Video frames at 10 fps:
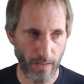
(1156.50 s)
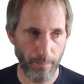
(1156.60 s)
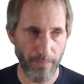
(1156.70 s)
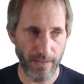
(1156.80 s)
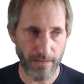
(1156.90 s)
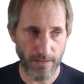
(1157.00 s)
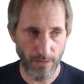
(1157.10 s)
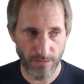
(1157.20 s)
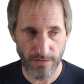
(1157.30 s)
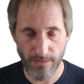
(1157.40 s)
but
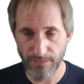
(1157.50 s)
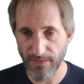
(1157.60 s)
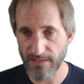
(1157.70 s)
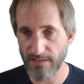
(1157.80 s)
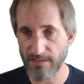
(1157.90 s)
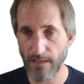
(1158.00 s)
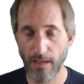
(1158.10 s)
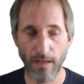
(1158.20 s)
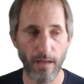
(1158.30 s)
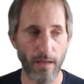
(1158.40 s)
those interfaces
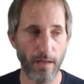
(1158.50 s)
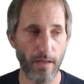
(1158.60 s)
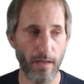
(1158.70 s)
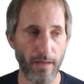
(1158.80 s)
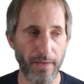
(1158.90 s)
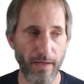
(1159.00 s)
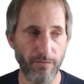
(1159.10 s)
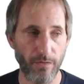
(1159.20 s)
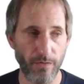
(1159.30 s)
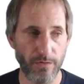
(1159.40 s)
are, are
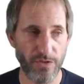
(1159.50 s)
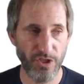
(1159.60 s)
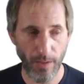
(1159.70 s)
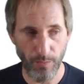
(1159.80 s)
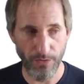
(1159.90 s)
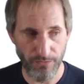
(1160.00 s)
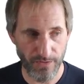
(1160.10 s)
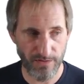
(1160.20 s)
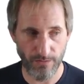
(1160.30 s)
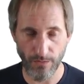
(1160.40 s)
never checkpoint
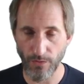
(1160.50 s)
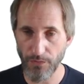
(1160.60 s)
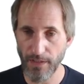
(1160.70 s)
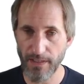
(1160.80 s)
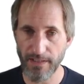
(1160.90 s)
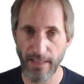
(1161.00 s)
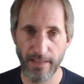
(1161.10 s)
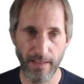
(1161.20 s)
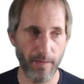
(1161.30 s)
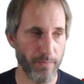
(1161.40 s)
restore only. They
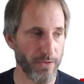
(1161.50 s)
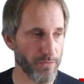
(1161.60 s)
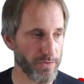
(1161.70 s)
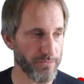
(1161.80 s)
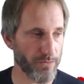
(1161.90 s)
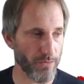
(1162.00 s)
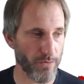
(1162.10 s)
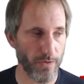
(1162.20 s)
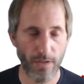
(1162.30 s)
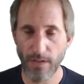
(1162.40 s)
can be used
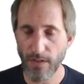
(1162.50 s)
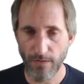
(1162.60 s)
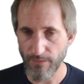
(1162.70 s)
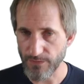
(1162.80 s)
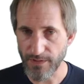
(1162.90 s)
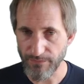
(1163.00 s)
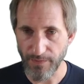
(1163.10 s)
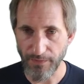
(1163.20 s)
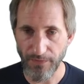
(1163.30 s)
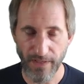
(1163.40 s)
for for
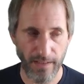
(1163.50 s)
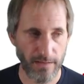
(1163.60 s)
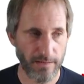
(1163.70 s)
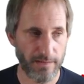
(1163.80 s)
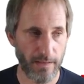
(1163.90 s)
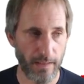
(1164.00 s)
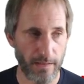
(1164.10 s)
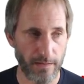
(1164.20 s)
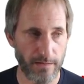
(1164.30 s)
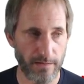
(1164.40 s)
different things,
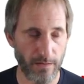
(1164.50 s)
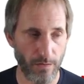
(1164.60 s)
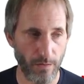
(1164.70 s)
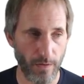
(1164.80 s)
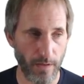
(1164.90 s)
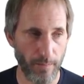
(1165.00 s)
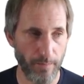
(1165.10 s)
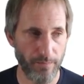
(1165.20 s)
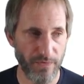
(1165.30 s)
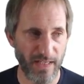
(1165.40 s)
and so
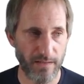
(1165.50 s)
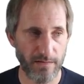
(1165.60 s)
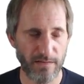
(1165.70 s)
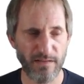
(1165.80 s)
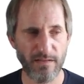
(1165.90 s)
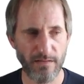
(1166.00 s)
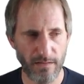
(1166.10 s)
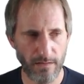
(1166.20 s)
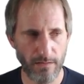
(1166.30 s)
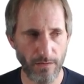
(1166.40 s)
um, there's
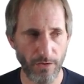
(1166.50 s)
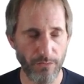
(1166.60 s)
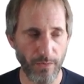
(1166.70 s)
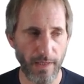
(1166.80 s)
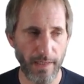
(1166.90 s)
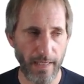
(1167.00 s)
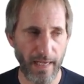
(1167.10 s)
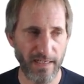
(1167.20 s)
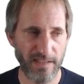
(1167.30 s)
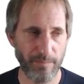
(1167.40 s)
not really
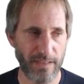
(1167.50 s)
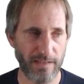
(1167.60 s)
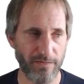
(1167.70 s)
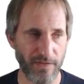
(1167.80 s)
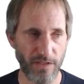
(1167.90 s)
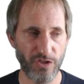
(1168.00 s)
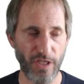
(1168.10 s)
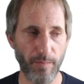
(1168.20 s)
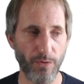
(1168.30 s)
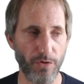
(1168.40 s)
any specific
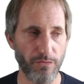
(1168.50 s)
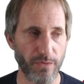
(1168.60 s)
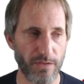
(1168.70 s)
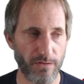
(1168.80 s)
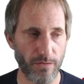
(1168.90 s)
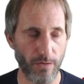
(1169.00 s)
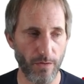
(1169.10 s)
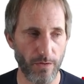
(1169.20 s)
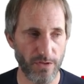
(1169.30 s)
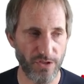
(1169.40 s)
checkpoint
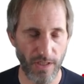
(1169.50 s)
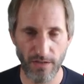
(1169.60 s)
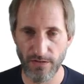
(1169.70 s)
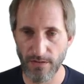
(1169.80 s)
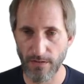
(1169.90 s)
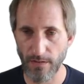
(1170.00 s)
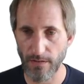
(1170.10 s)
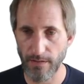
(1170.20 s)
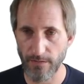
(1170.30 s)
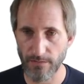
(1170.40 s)
restore change in the
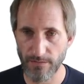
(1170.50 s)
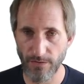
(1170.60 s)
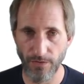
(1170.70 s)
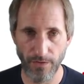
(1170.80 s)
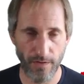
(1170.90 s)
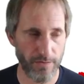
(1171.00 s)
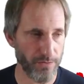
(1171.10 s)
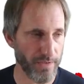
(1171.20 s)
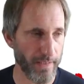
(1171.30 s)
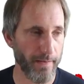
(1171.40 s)
Linux kernel
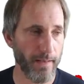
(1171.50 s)
today.